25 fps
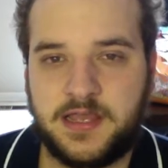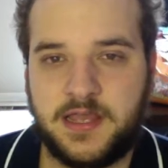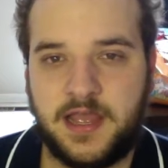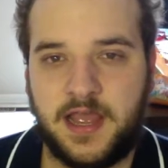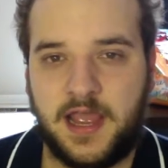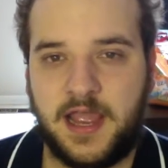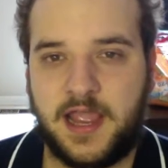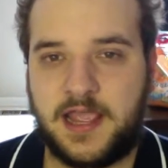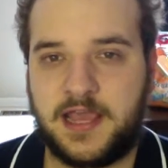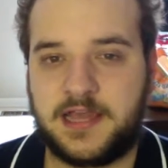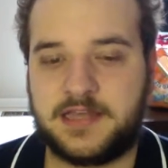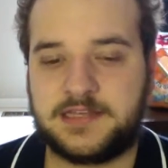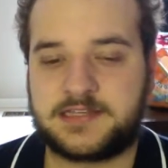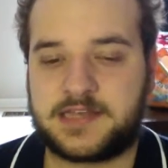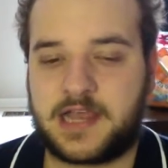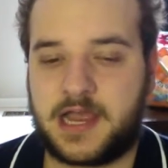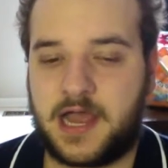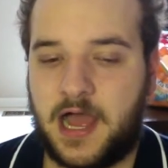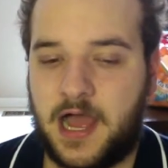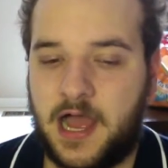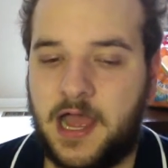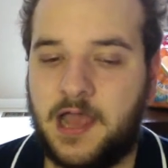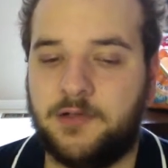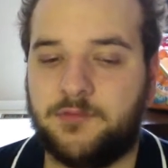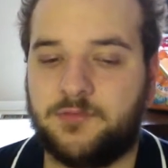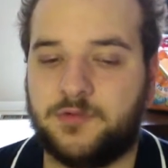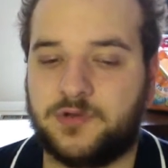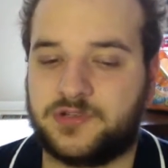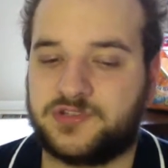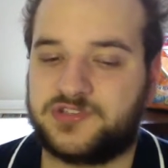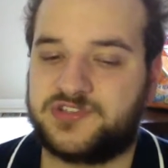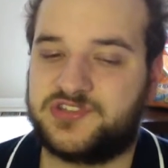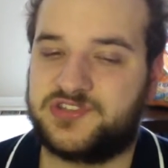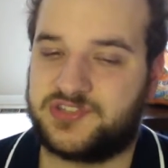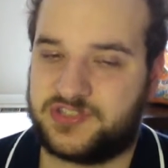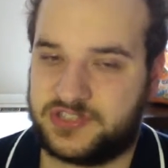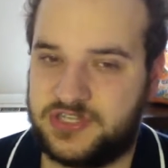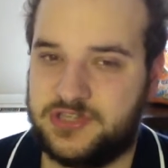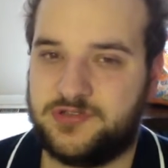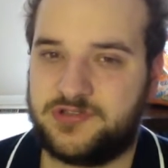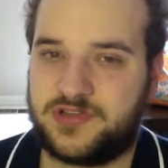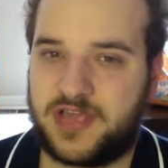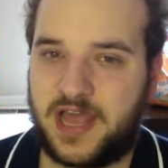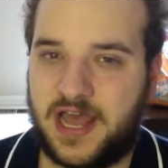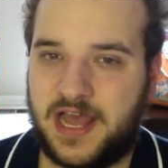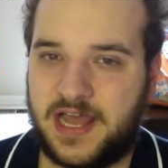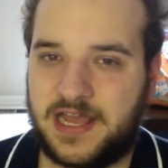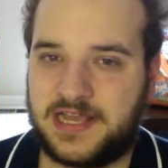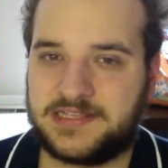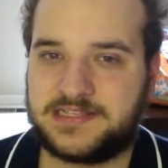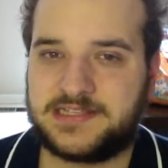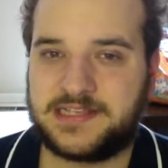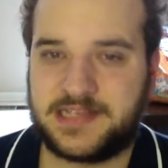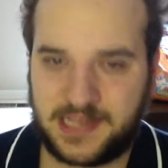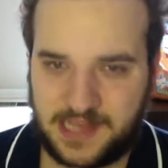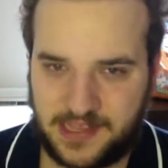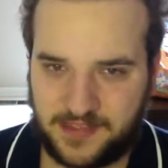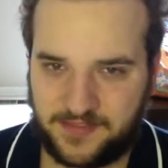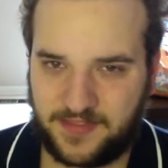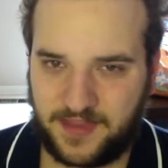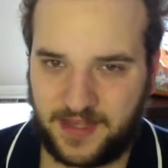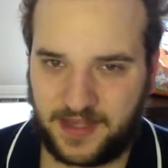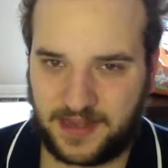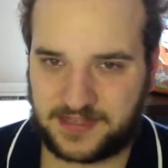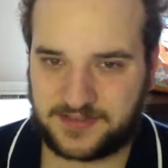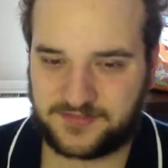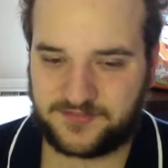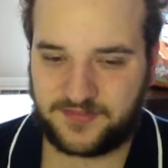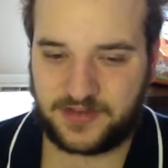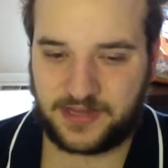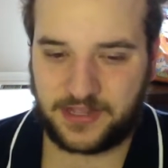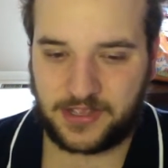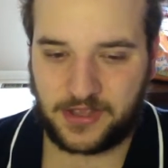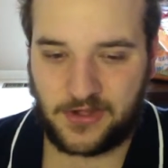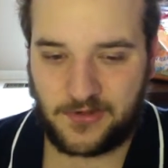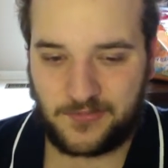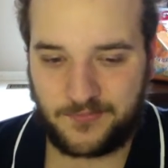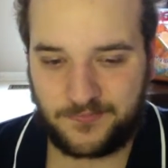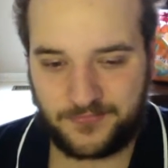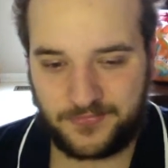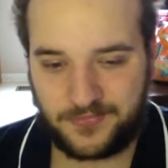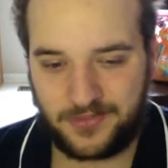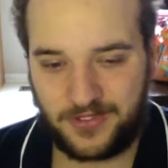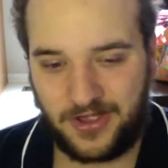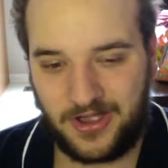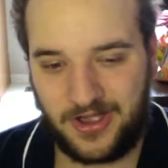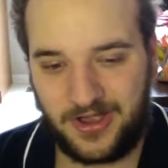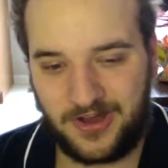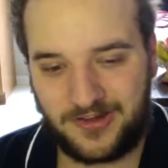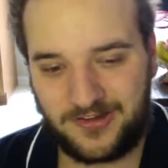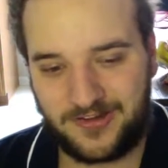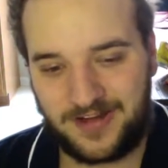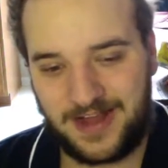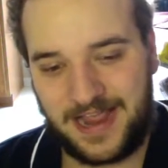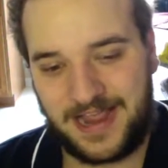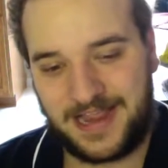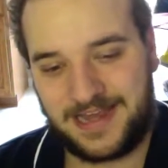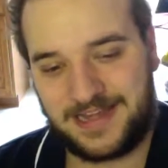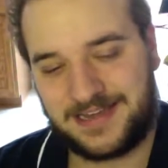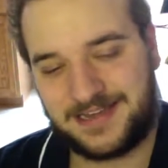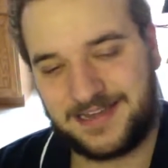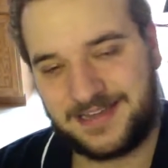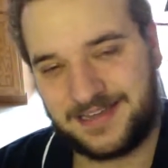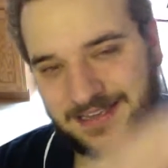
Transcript: And I will see you guys in the next video. Alright.